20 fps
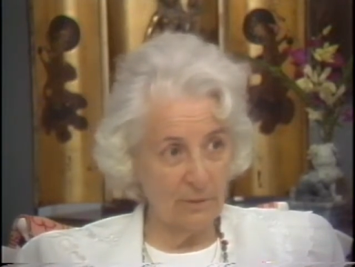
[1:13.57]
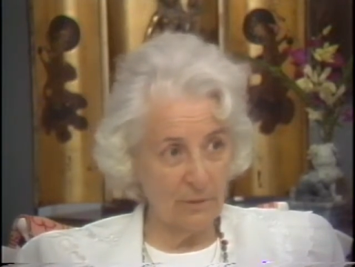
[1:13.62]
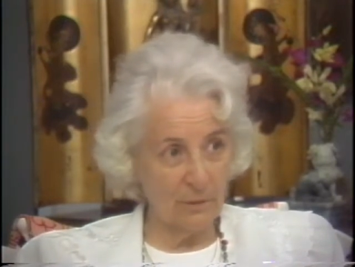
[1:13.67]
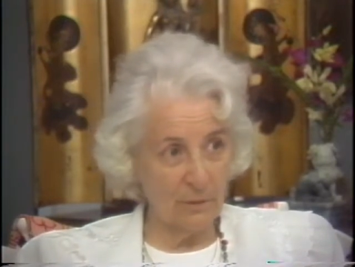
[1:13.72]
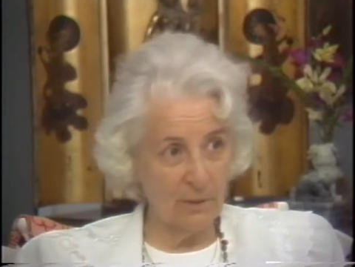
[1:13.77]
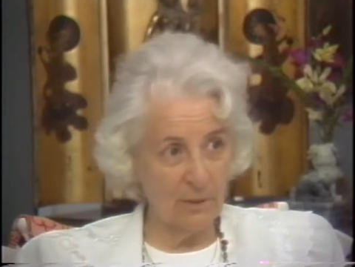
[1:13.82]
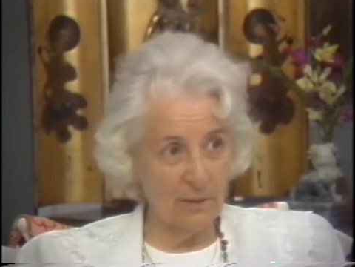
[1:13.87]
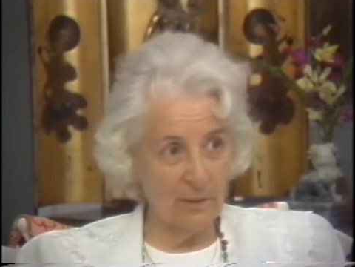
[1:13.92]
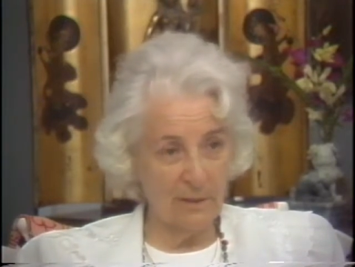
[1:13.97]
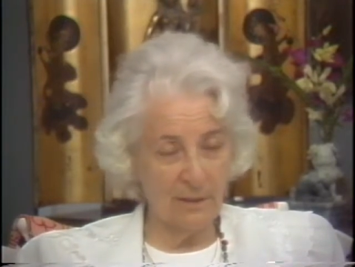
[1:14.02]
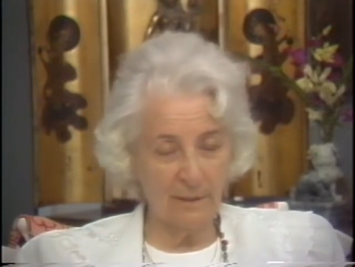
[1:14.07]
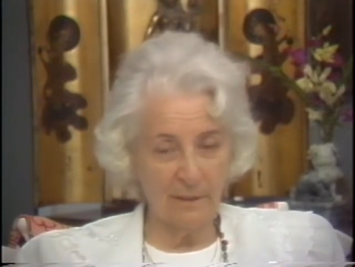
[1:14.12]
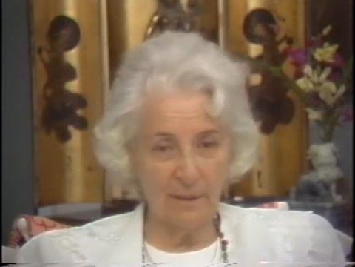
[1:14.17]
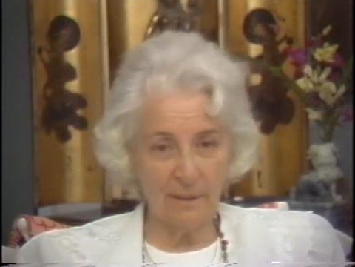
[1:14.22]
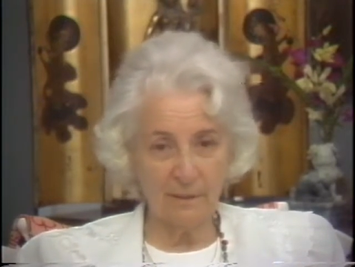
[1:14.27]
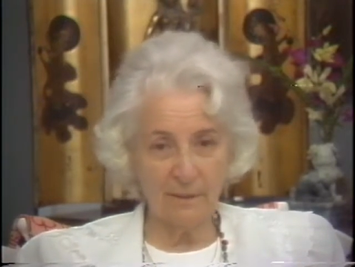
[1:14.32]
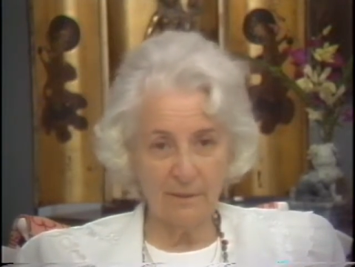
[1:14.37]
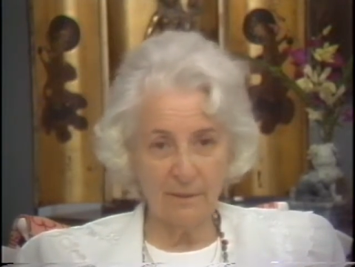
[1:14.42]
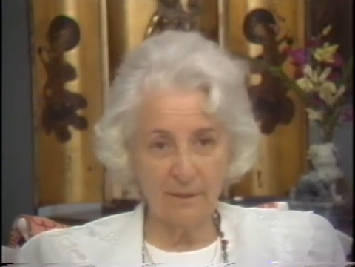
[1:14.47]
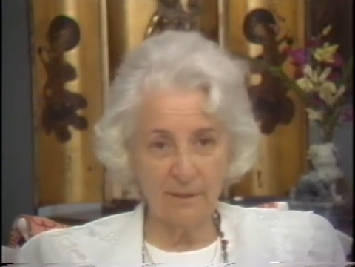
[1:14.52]
struggle at
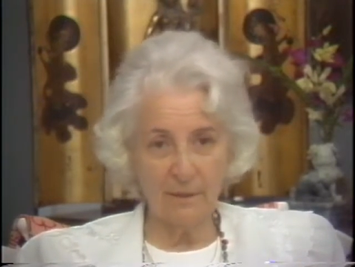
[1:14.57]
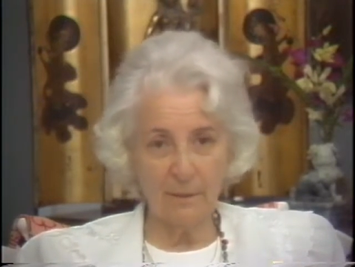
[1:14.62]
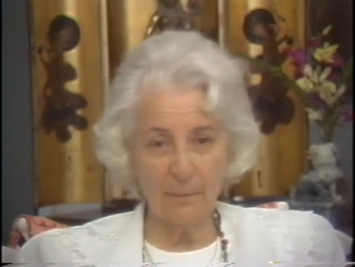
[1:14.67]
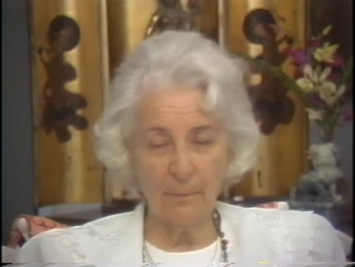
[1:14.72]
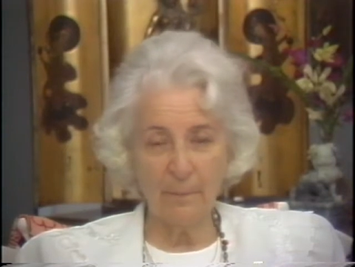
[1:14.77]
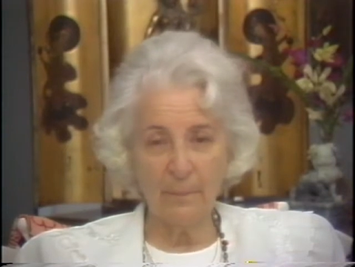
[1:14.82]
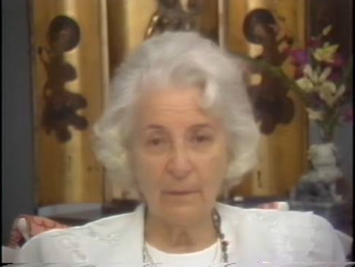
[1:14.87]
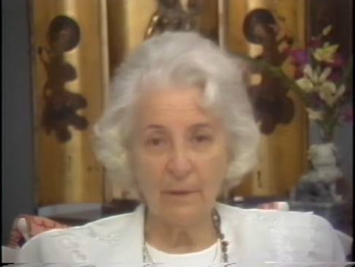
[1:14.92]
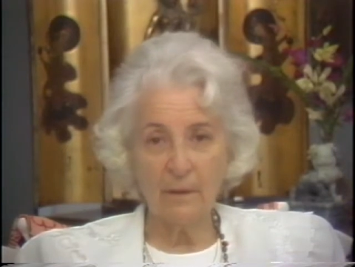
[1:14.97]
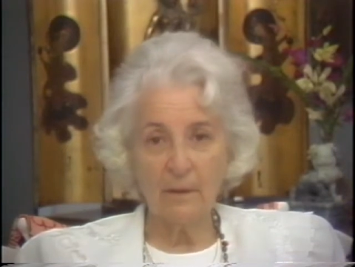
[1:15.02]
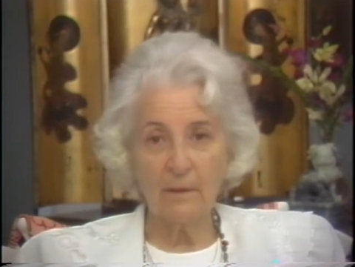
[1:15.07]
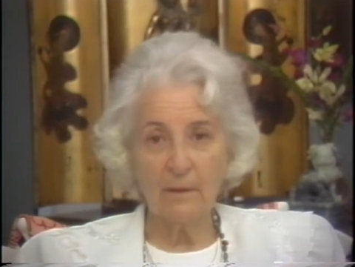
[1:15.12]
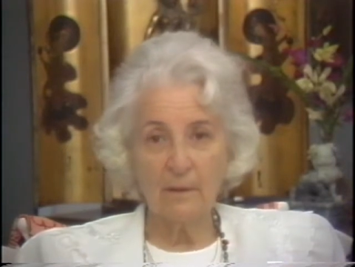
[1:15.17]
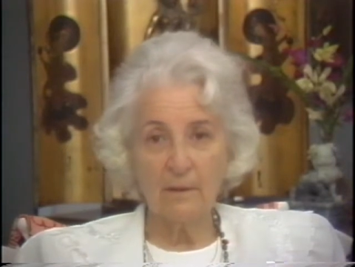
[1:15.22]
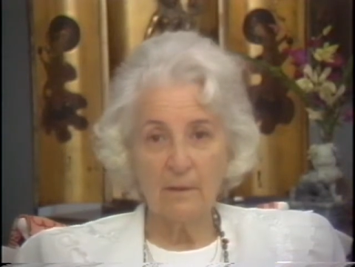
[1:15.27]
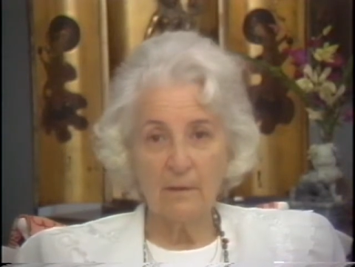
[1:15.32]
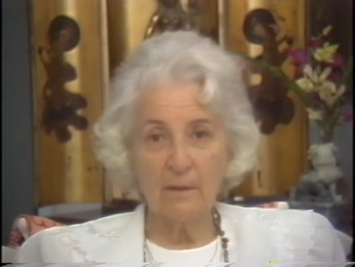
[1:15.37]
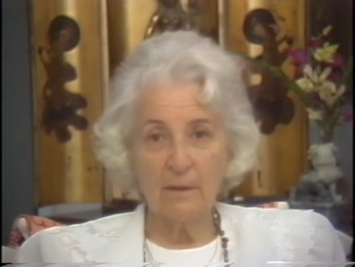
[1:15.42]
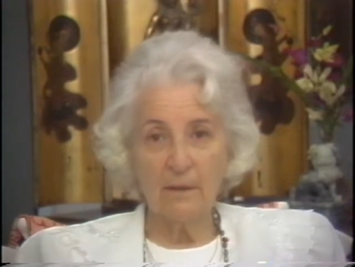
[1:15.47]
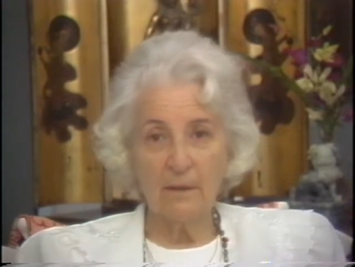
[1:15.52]
that time,
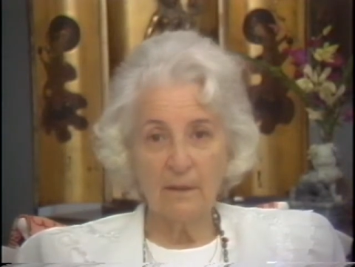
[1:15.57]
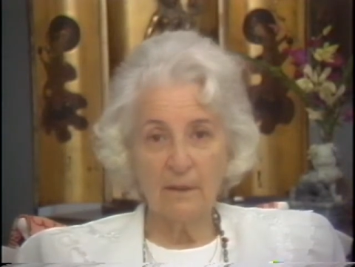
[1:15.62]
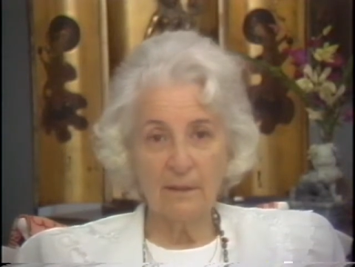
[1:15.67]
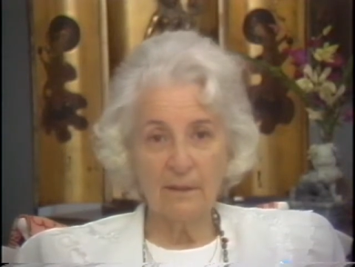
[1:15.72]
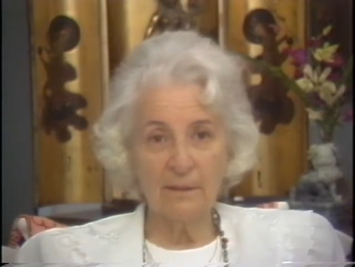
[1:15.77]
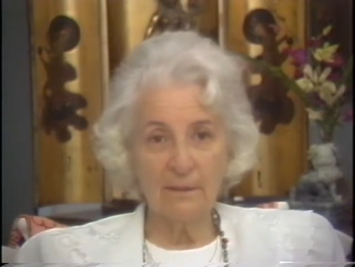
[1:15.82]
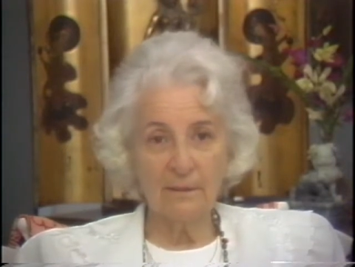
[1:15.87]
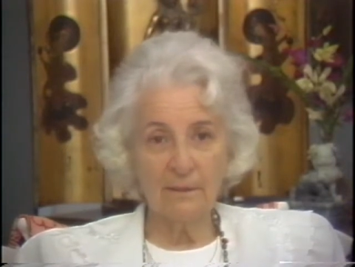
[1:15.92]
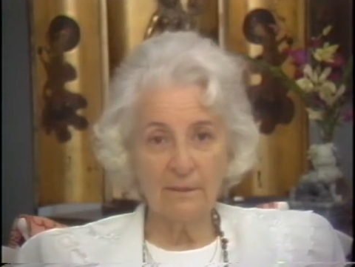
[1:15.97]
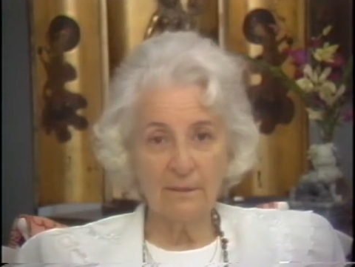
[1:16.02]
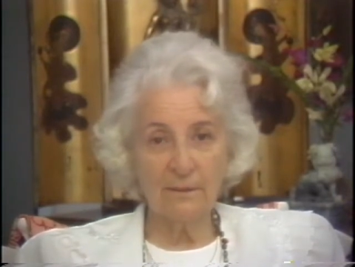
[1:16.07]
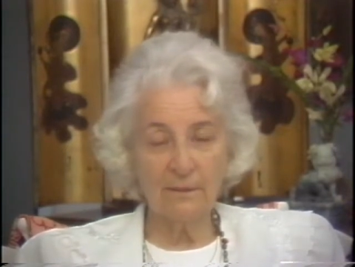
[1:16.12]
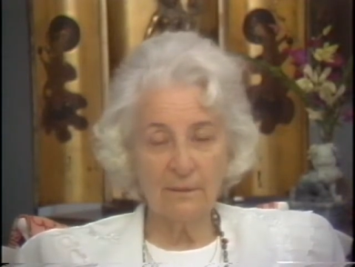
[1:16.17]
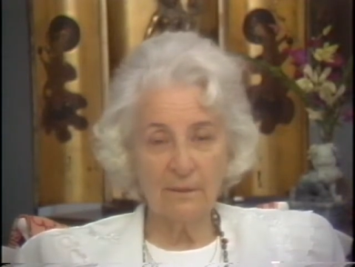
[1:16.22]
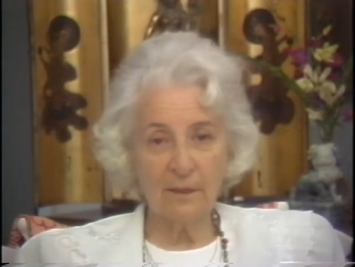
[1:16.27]
and